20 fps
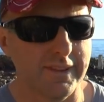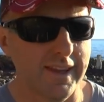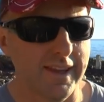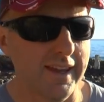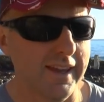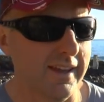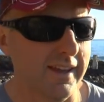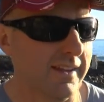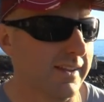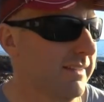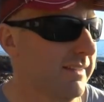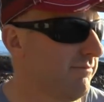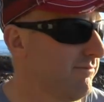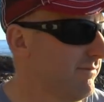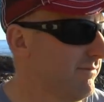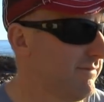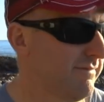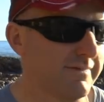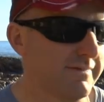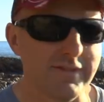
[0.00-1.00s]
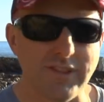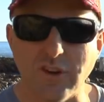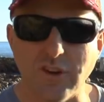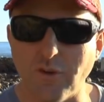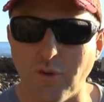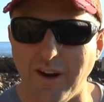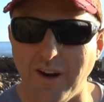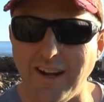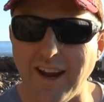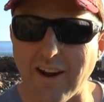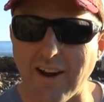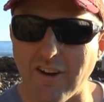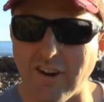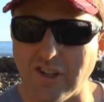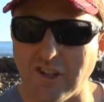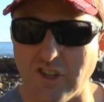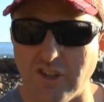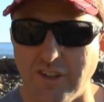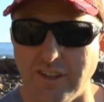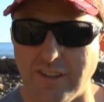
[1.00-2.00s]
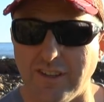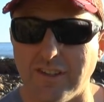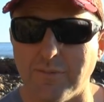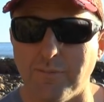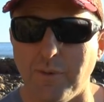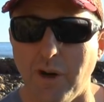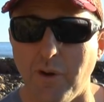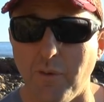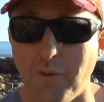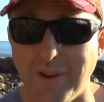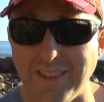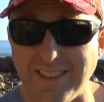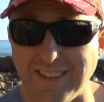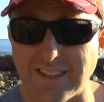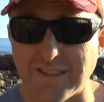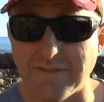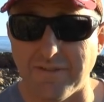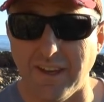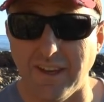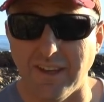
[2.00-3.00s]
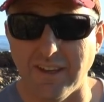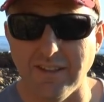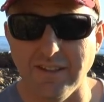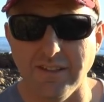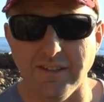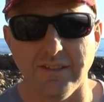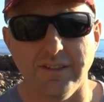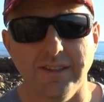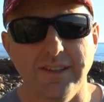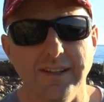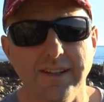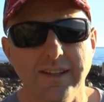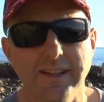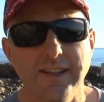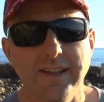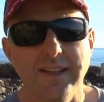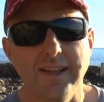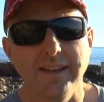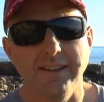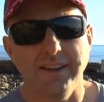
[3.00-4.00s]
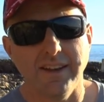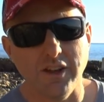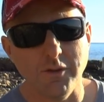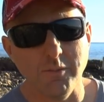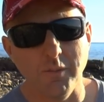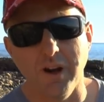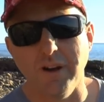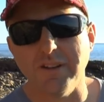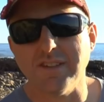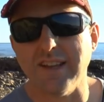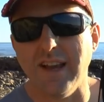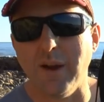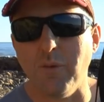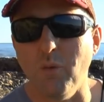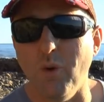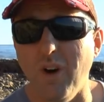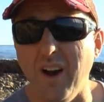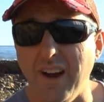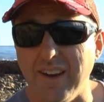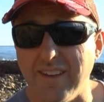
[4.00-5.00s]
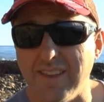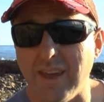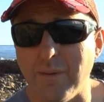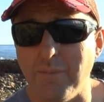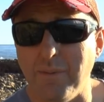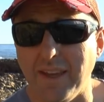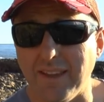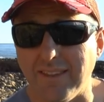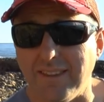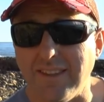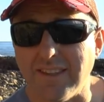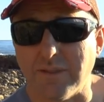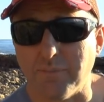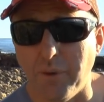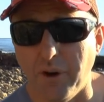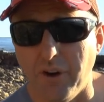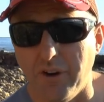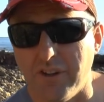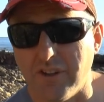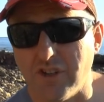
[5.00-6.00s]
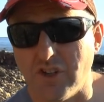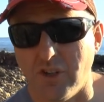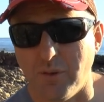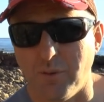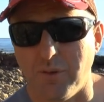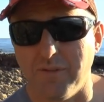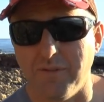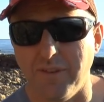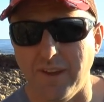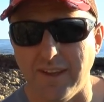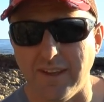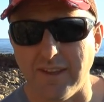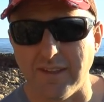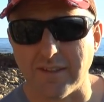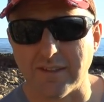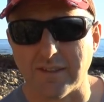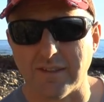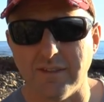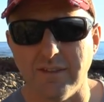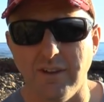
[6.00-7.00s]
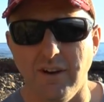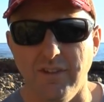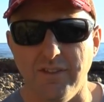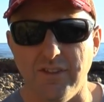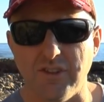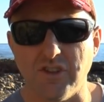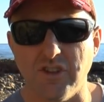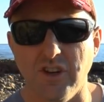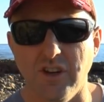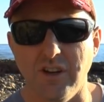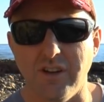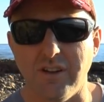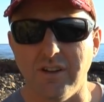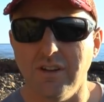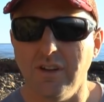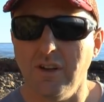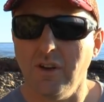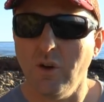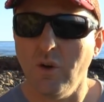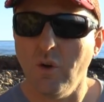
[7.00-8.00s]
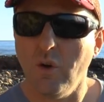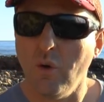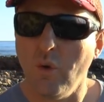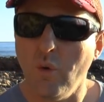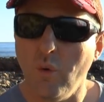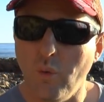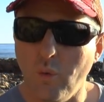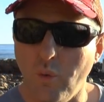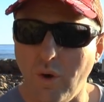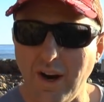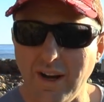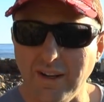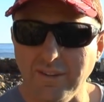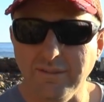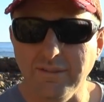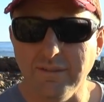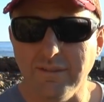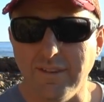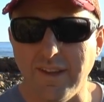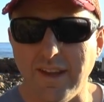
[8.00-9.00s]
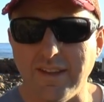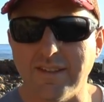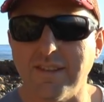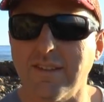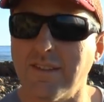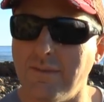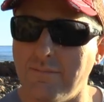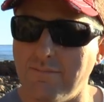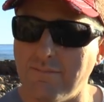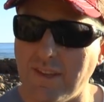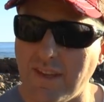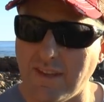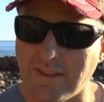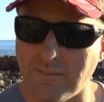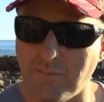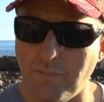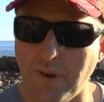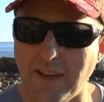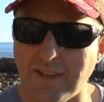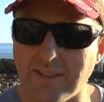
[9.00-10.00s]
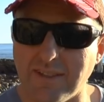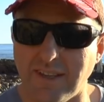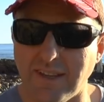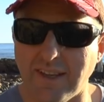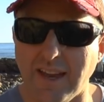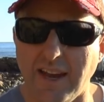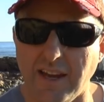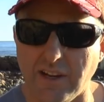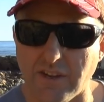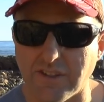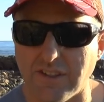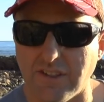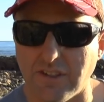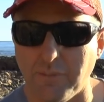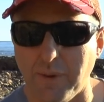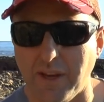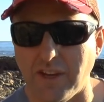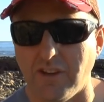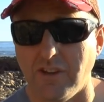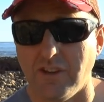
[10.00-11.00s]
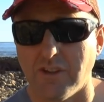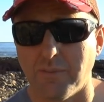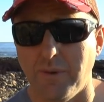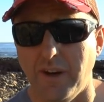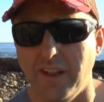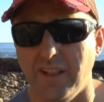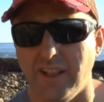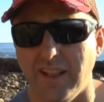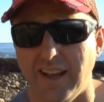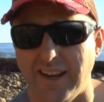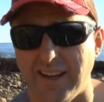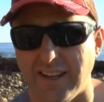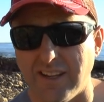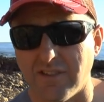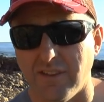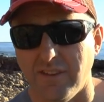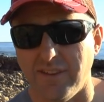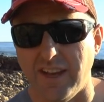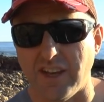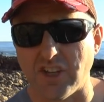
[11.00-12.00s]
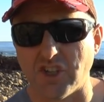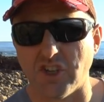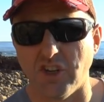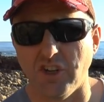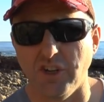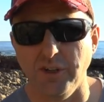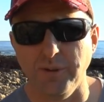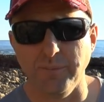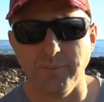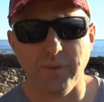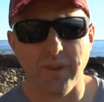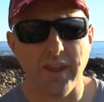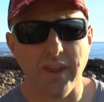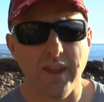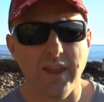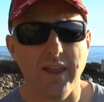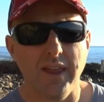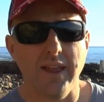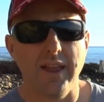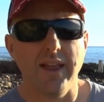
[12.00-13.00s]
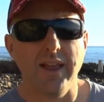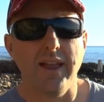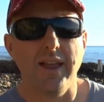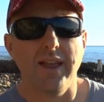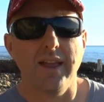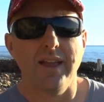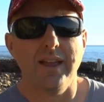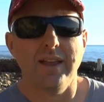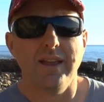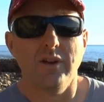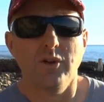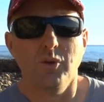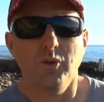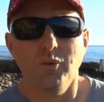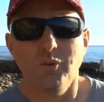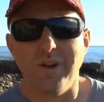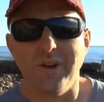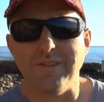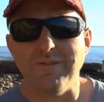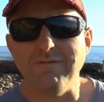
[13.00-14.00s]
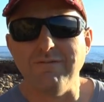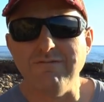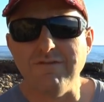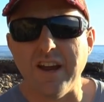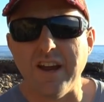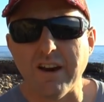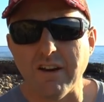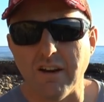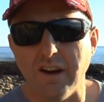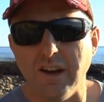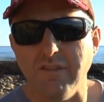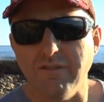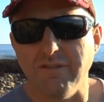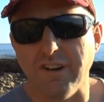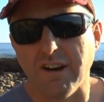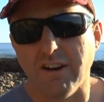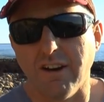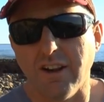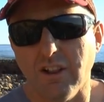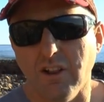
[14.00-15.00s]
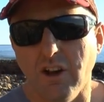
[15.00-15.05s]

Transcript: the green arrow shooting this bow with his fingers. Now you might say, why did they pick this bow to shoot with fingers on the show? One, there's some PSC Chaos that's been used by the ladies on that show with very, very